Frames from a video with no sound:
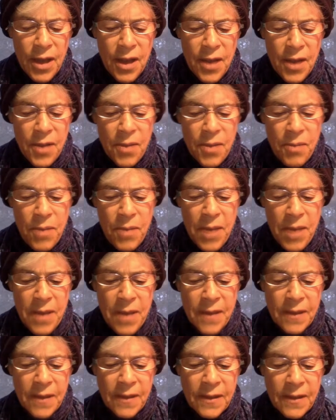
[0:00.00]
the
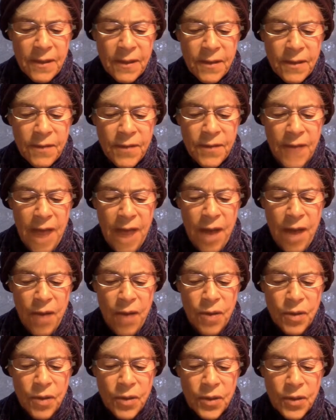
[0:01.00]
mists of
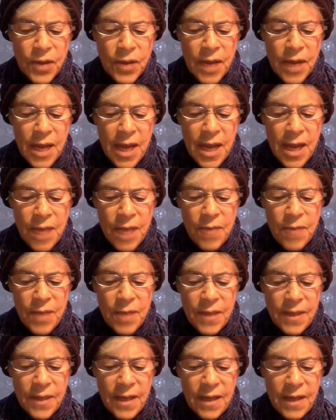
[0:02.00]
doubts and
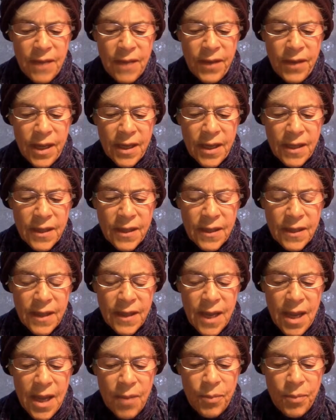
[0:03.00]
misgivings
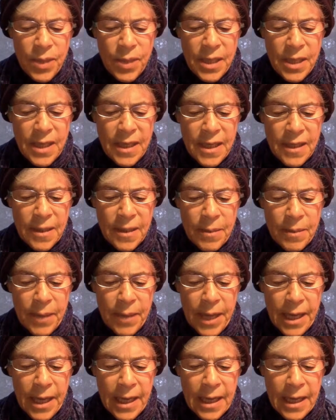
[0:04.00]
be
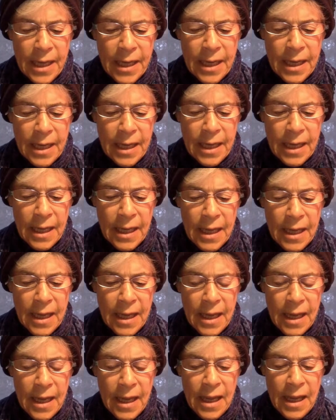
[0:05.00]
dissipated,
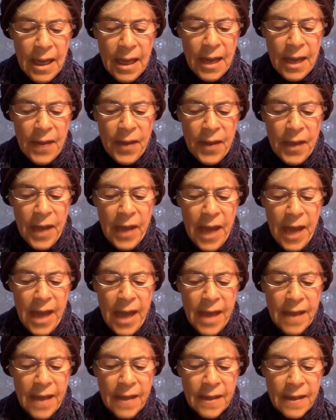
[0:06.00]
and the
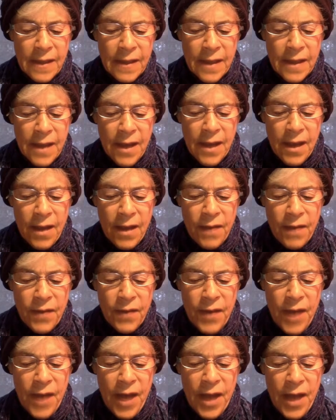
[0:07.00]
lights of
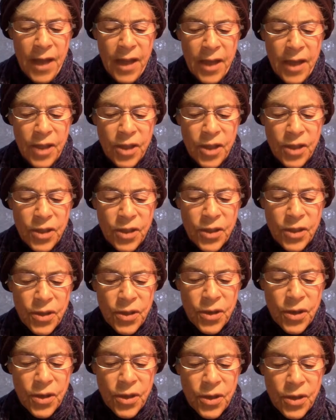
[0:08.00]
knowledge and
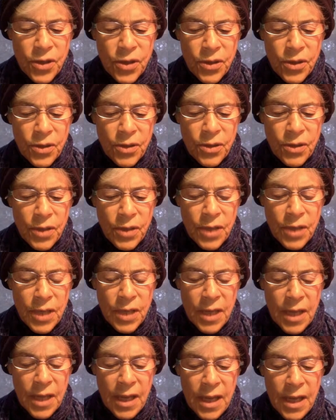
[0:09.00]
certitude
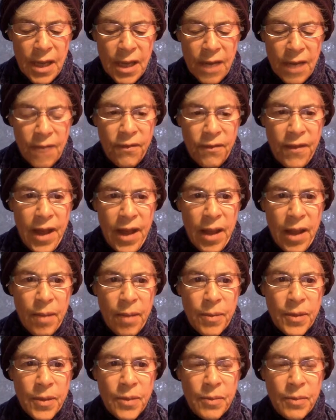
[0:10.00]
envelop
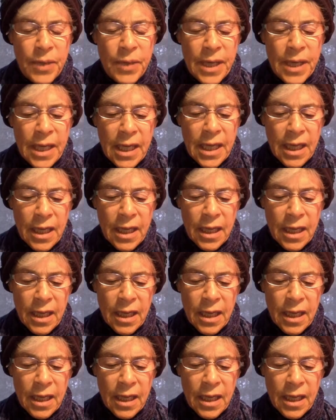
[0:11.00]
his being.